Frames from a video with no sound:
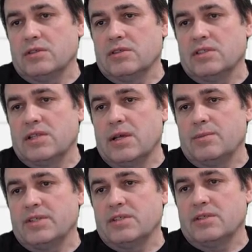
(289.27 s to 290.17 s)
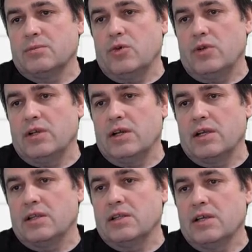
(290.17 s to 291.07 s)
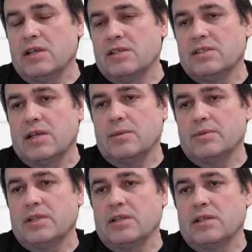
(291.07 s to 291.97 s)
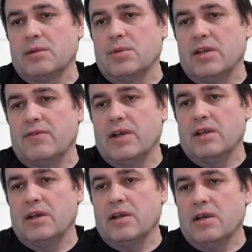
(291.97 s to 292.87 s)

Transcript: steps is smaller and steps little bit away